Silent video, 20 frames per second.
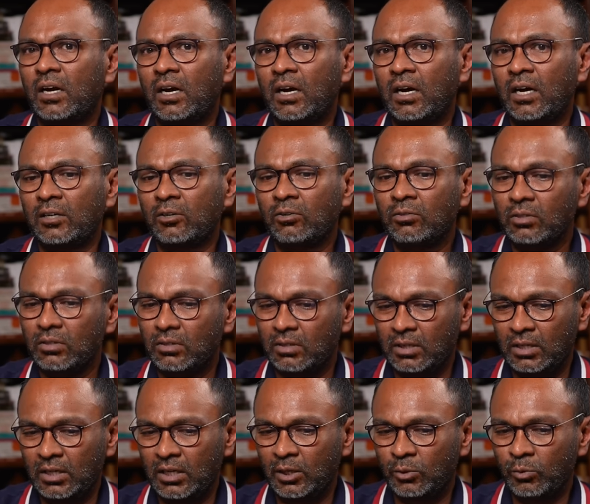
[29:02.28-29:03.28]
it
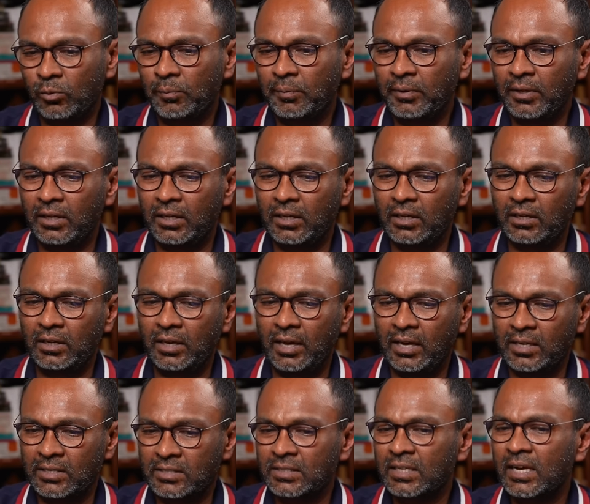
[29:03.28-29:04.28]
will be
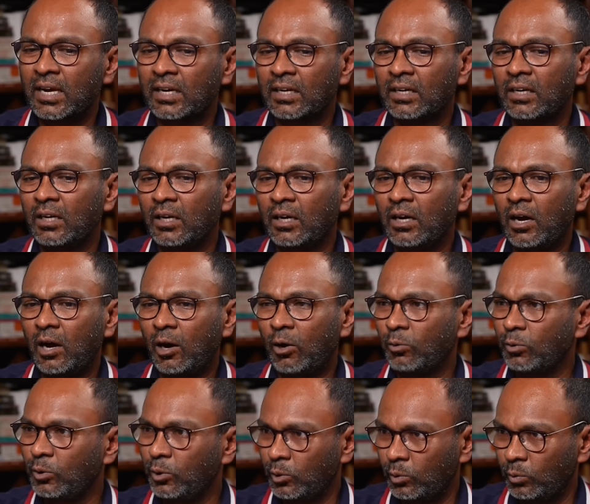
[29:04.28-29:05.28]
exactly how
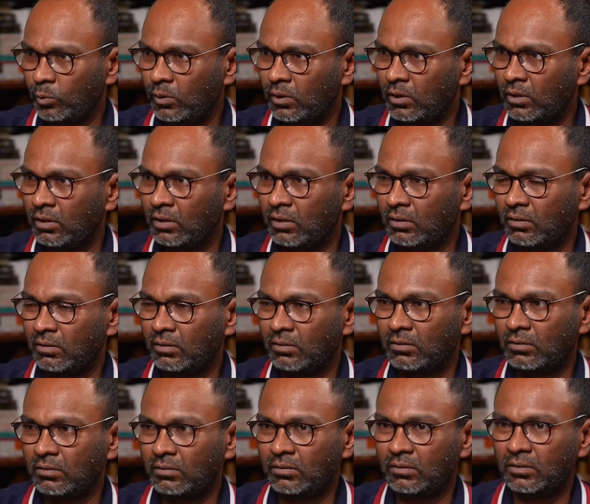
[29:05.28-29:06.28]
your
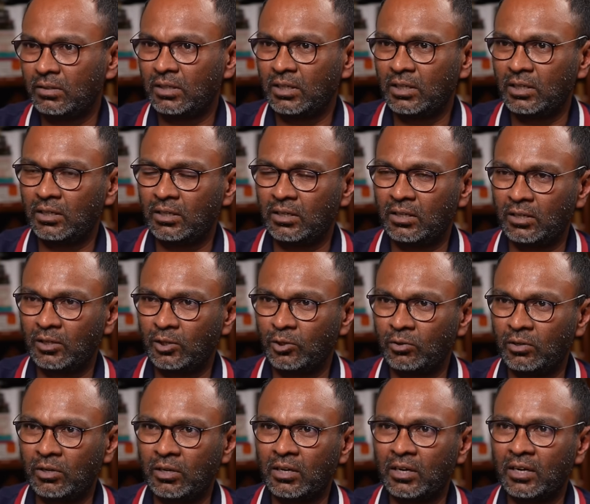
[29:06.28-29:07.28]

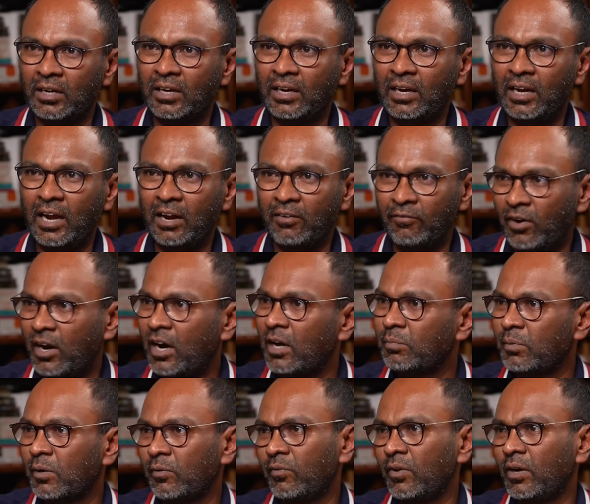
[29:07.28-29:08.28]

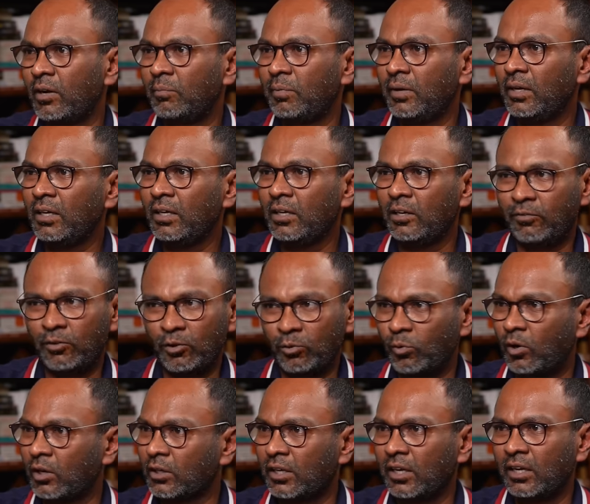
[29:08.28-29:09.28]
environment will be if you're
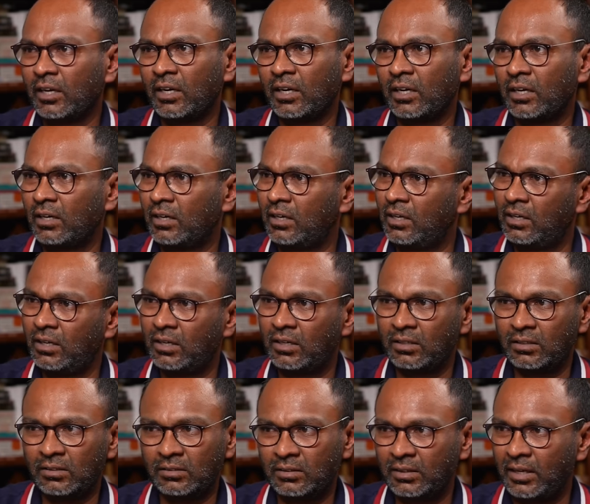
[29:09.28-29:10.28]
working in
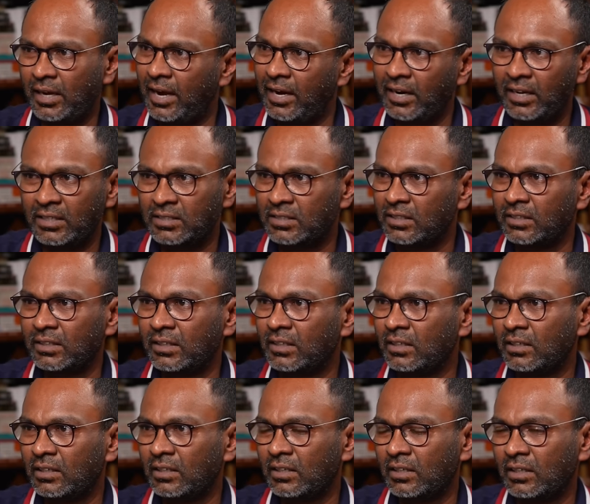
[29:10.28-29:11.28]
any city
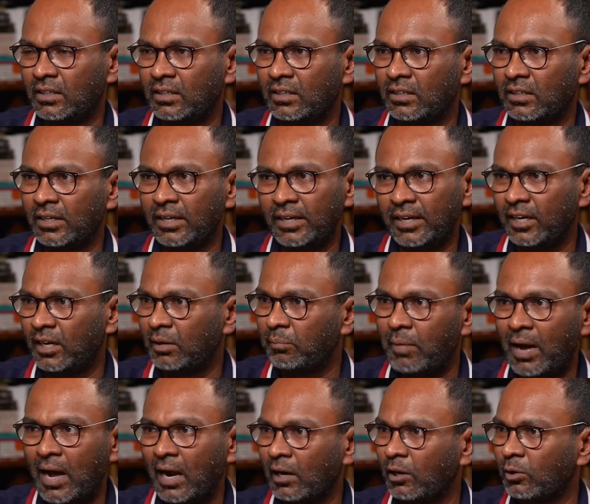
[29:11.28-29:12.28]
in the
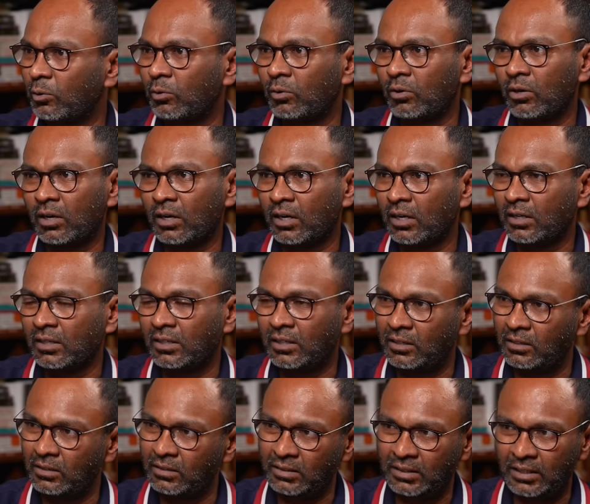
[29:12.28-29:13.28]
Bangalore or
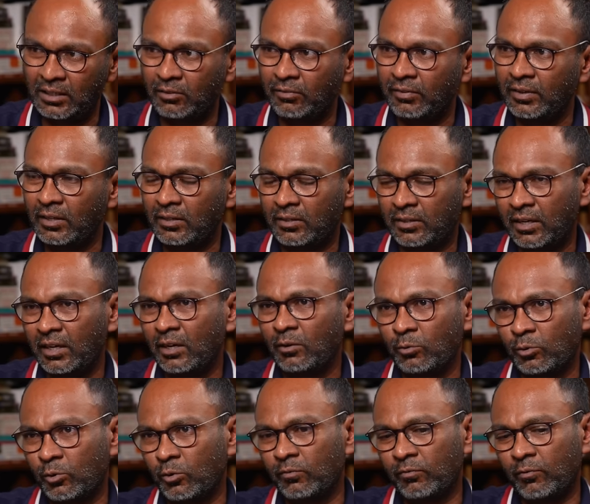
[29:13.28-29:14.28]
we really
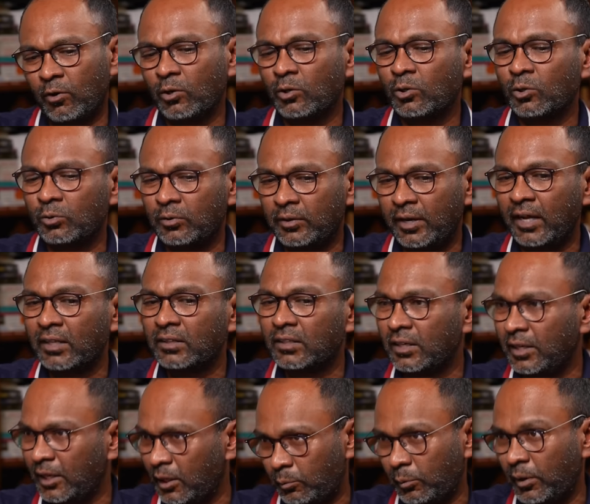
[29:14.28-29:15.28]
don't want to take
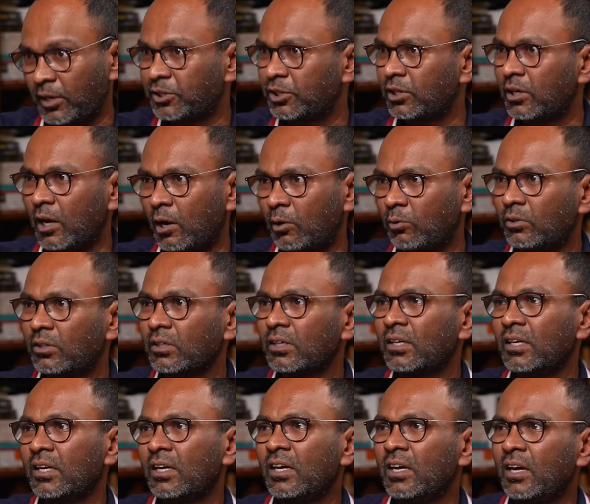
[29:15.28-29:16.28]
that equation out.
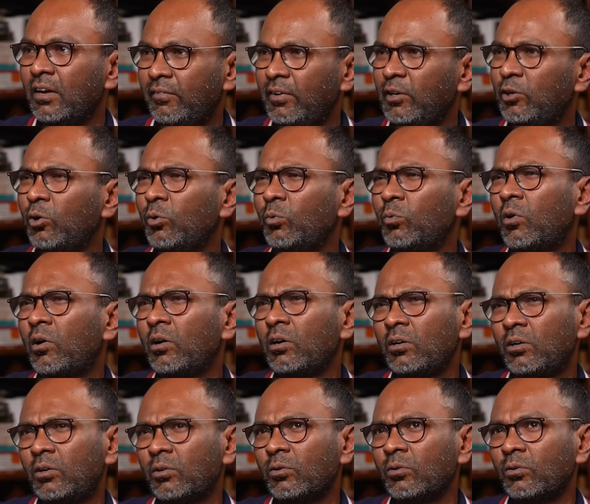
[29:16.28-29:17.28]
We don't
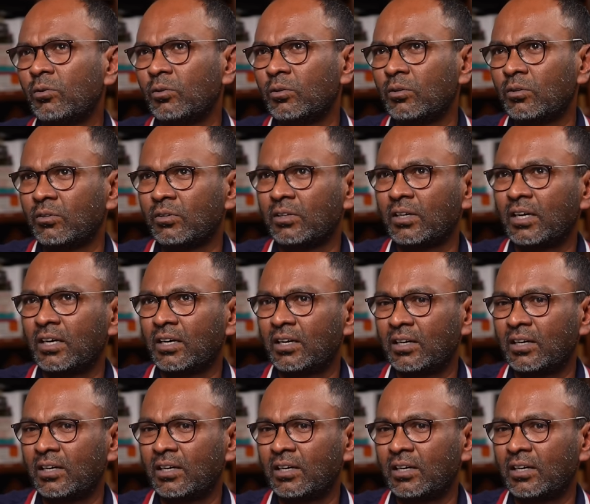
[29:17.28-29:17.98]
want to